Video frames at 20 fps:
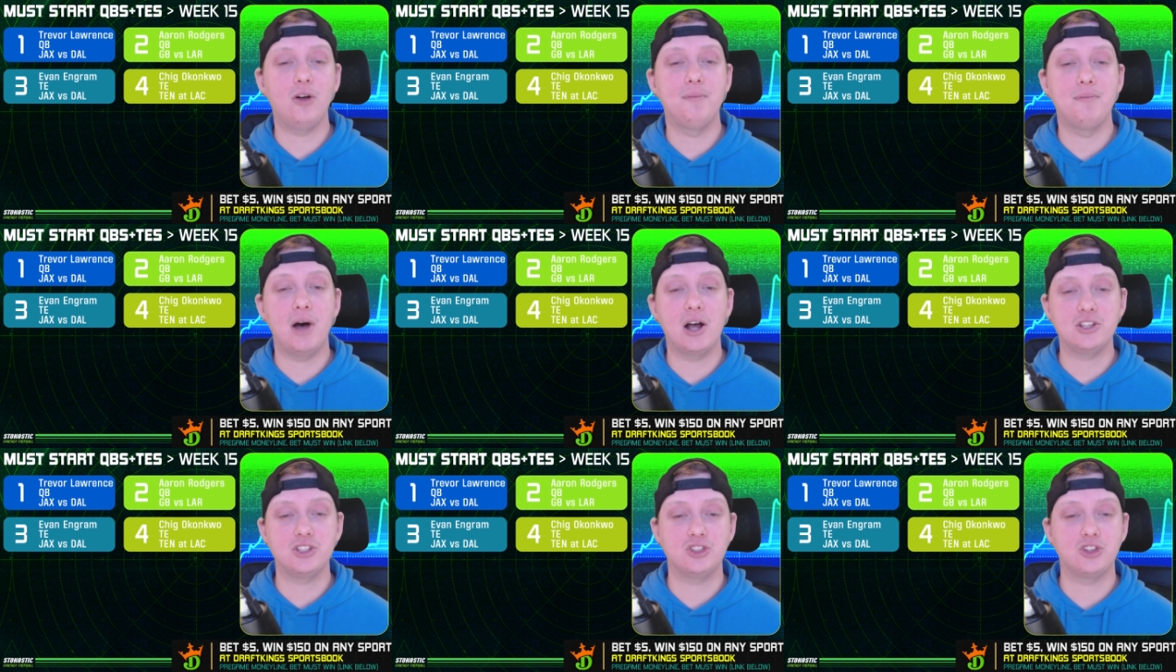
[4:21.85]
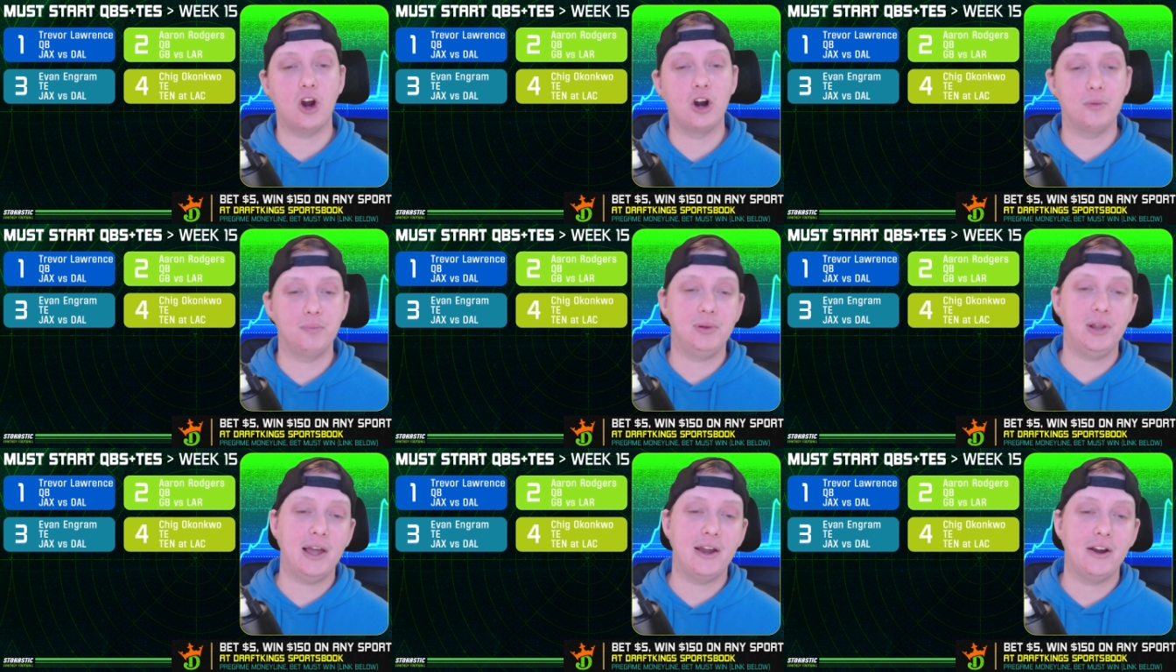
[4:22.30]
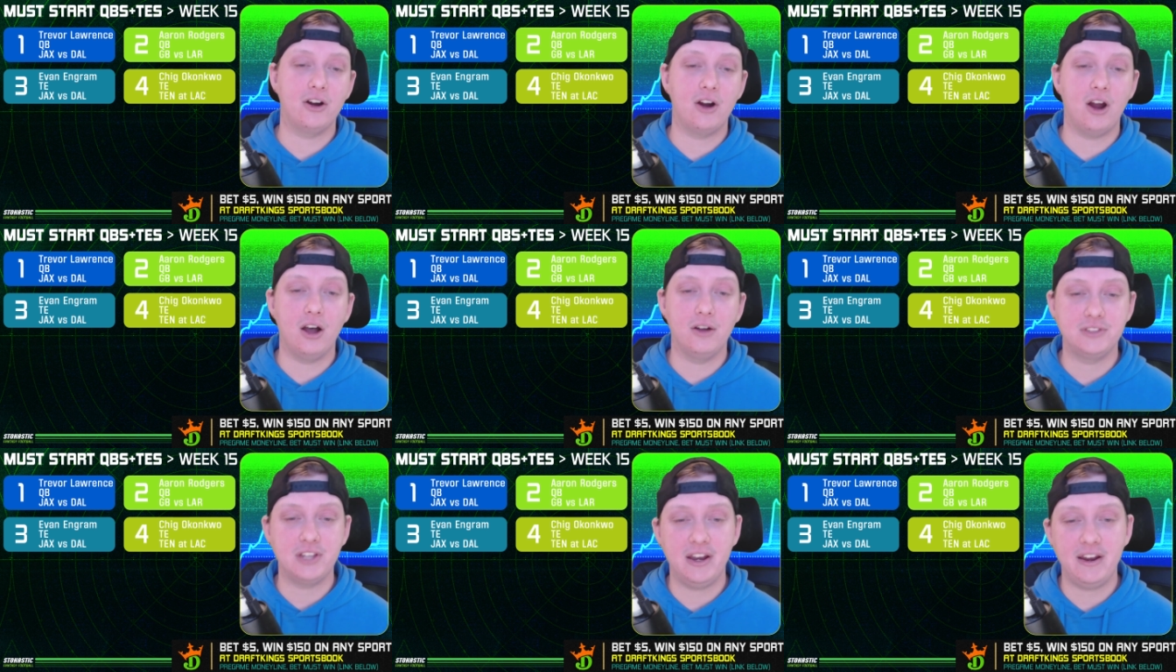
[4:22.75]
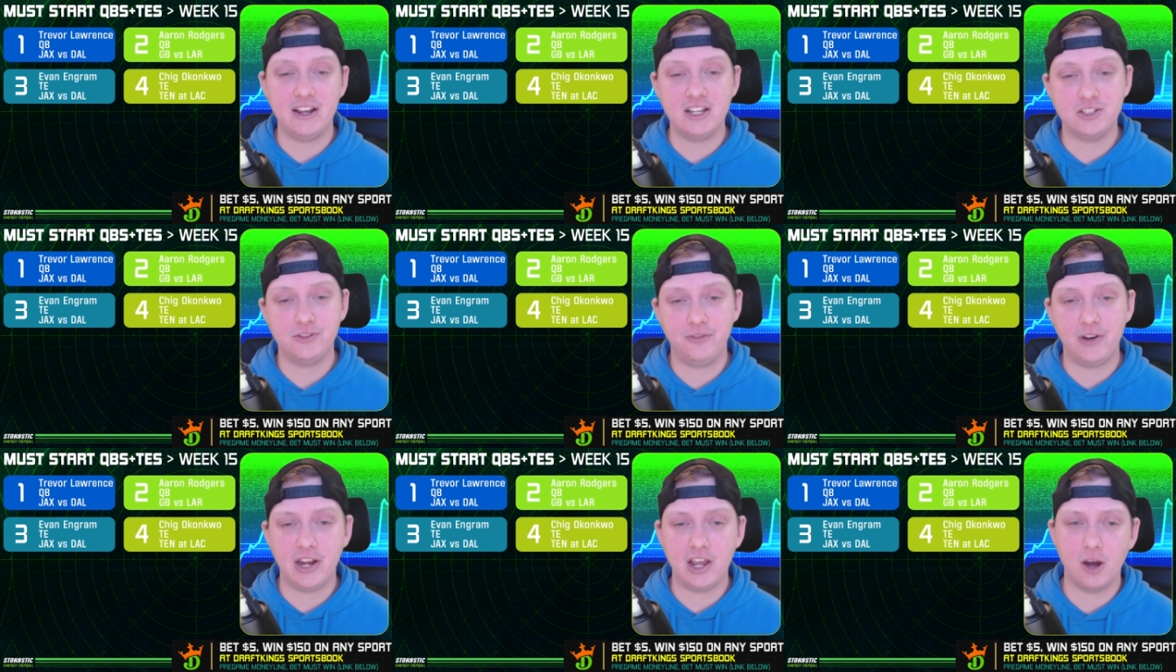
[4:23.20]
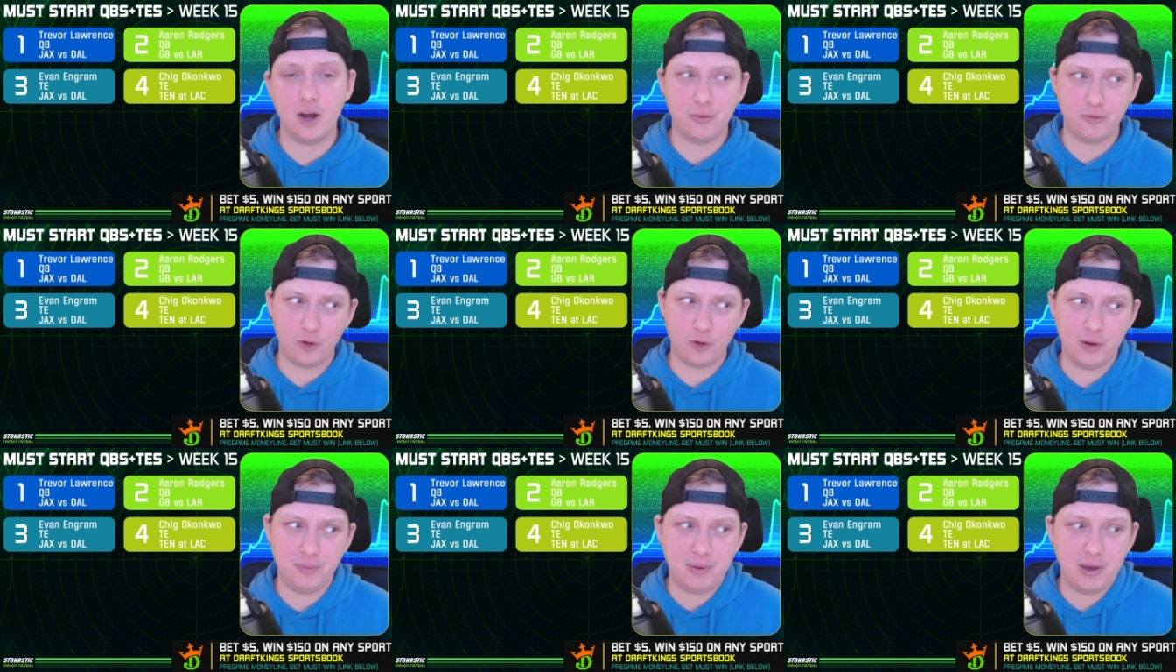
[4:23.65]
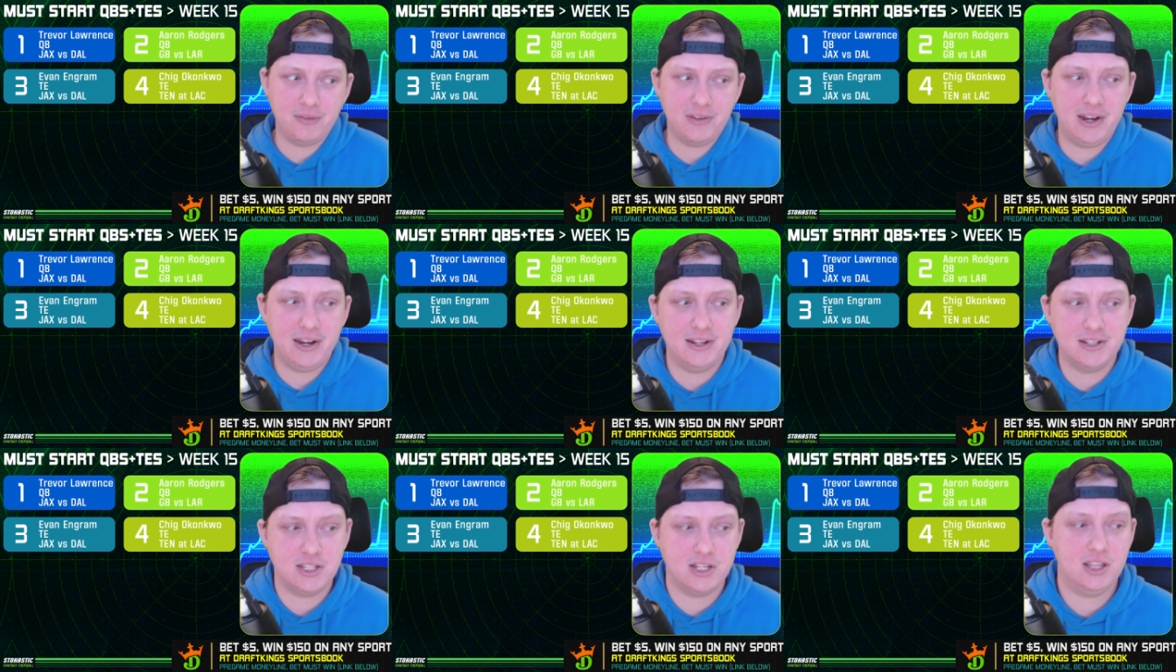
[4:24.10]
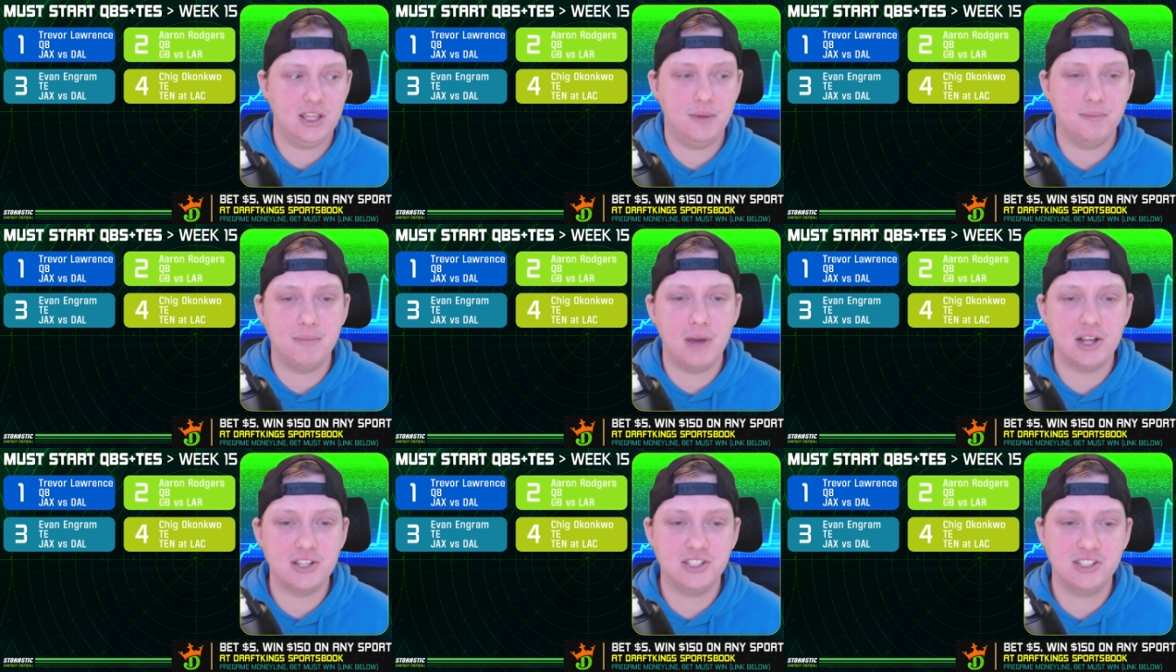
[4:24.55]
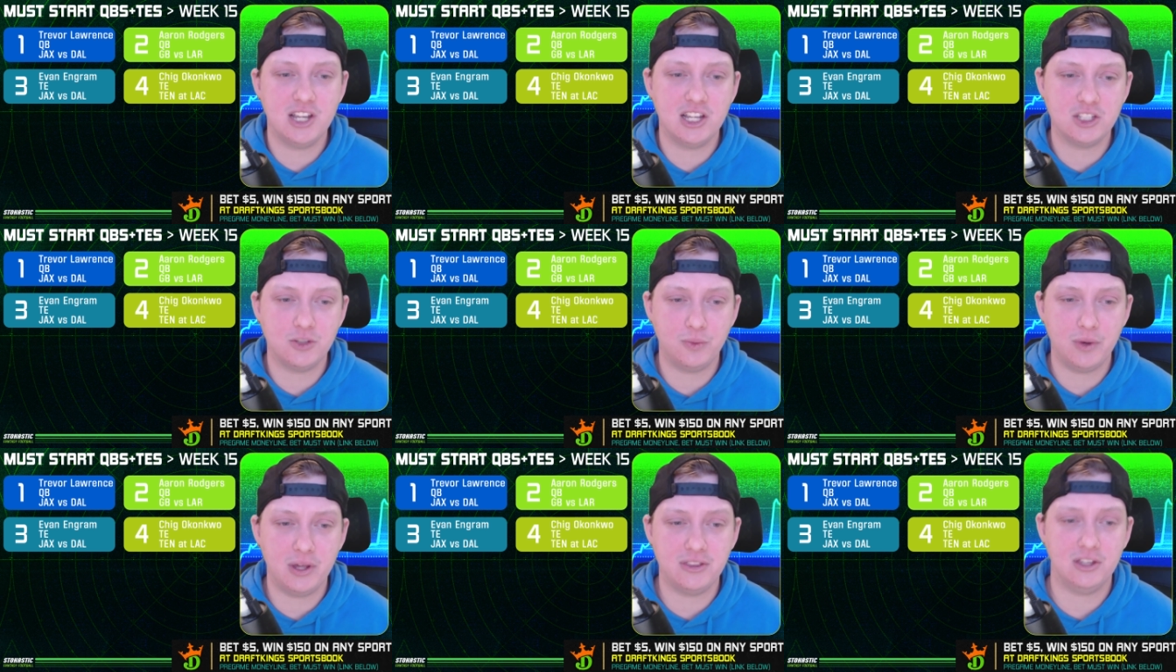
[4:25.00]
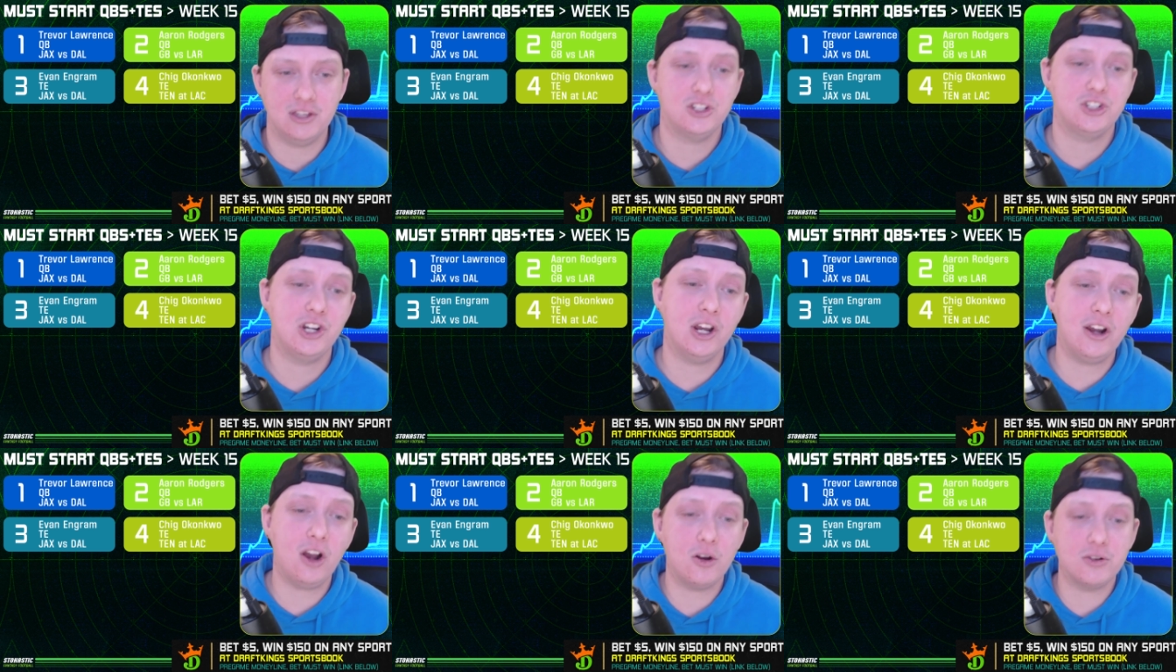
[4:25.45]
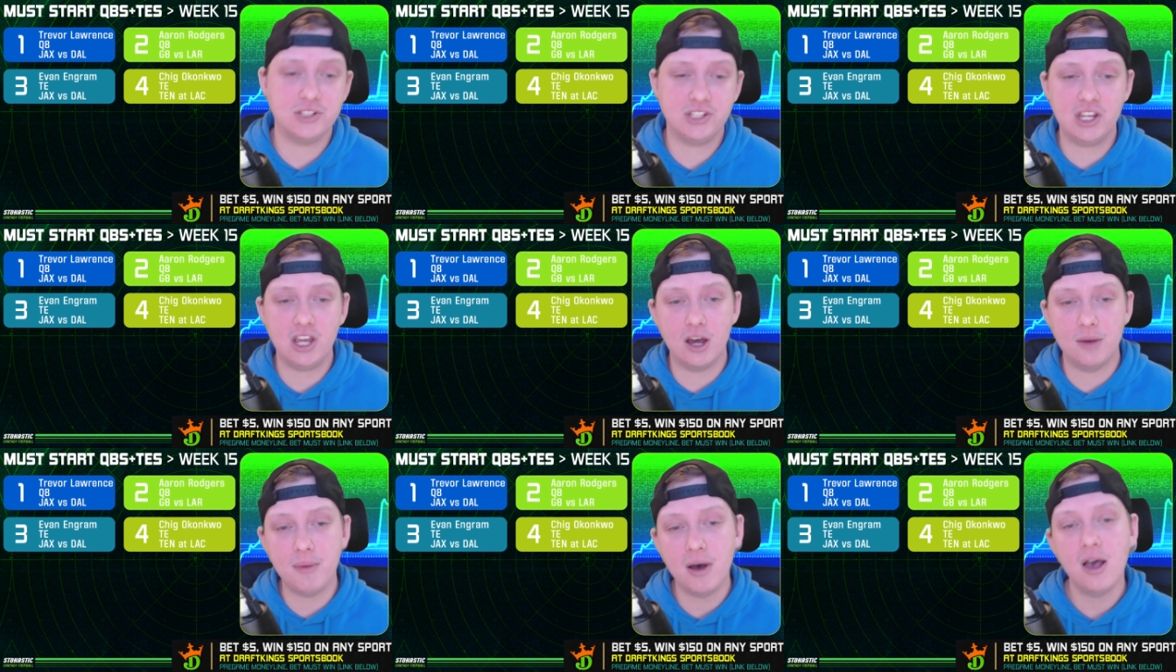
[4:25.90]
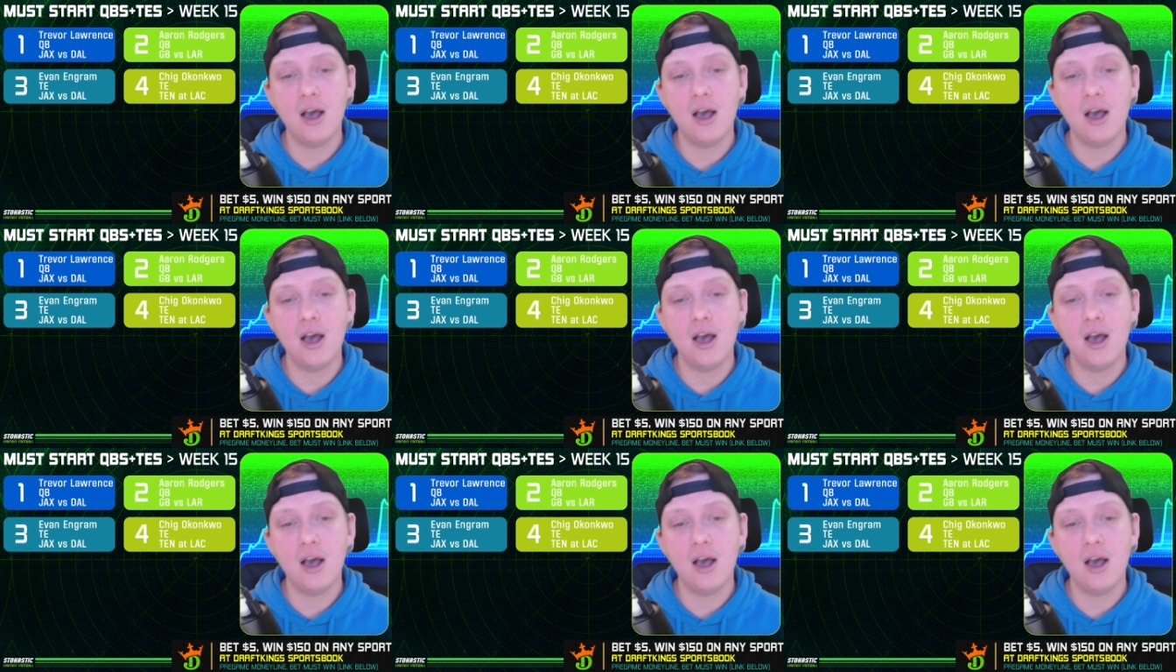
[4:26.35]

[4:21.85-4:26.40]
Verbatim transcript: must-start player of today's video before we pivot into the must-sits with Chigoziem